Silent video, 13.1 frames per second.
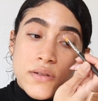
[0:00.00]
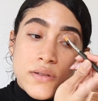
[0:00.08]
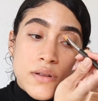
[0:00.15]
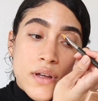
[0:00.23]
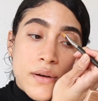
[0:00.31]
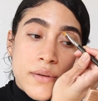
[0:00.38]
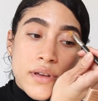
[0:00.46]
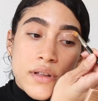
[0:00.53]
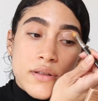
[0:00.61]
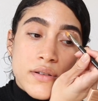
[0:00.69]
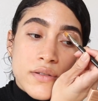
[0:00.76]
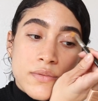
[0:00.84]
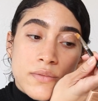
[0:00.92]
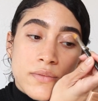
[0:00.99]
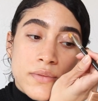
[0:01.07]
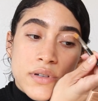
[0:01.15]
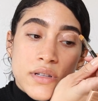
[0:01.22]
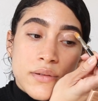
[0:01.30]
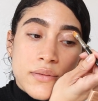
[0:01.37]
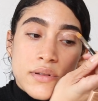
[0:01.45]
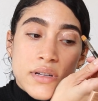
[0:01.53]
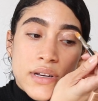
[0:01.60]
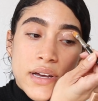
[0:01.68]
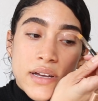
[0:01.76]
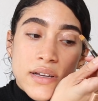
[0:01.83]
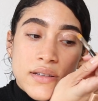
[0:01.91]
so that way it looks really, really
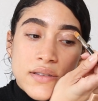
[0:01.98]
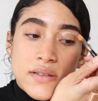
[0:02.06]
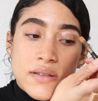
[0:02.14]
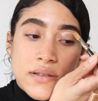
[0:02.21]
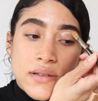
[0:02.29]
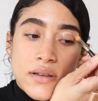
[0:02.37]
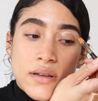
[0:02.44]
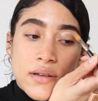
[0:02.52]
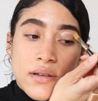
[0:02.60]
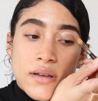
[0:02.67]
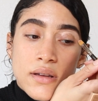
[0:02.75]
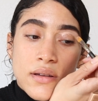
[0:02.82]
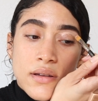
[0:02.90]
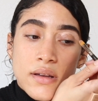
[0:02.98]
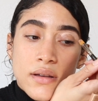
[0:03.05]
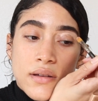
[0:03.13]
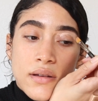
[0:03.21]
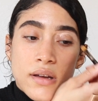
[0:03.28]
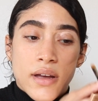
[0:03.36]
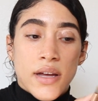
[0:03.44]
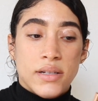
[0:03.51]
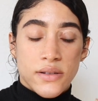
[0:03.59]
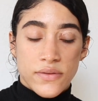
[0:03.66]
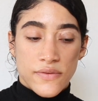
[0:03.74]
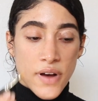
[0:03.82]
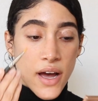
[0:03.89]
nice and
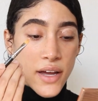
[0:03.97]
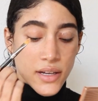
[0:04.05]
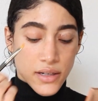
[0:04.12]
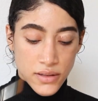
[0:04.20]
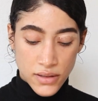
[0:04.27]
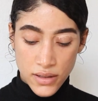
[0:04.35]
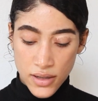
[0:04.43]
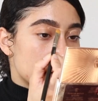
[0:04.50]
defined.